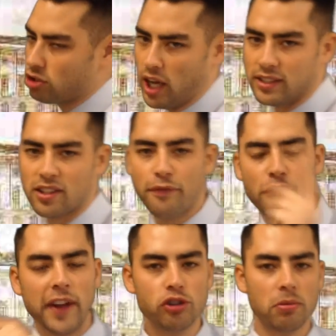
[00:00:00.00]
gents, the
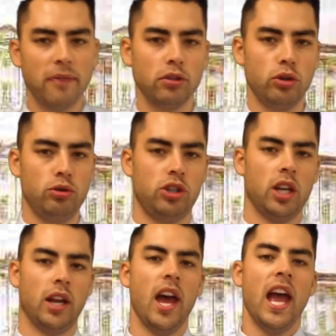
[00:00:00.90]
French
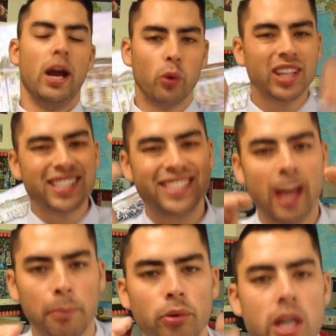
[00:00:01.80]
Revolution. And we're going to
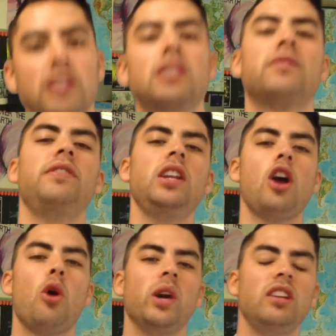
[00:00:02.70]
separate this
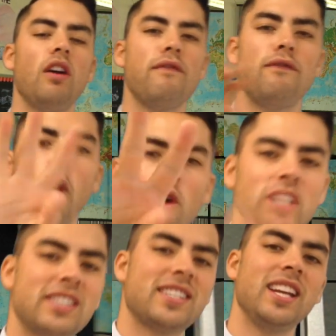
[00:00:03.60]
video into 4
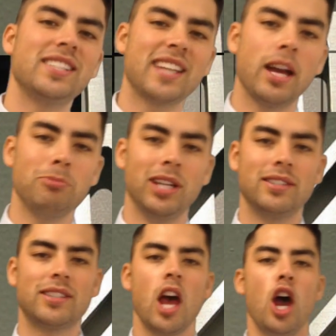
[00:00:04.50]
distinct
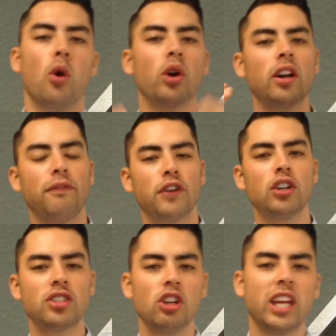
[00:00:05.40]
segments. We're going to
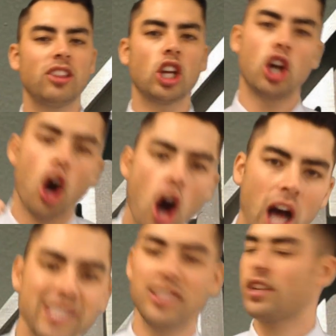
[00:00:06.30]
first look at the
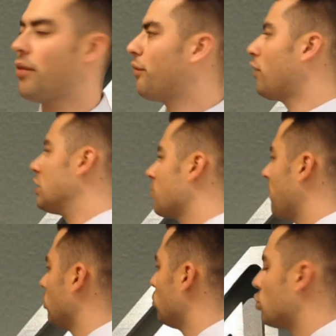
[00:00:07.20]
causes of the French
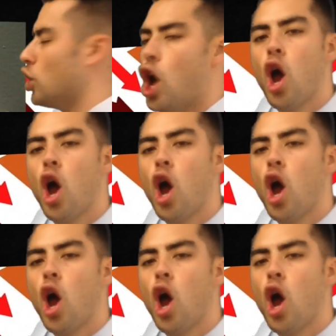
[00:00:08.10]
Revolution.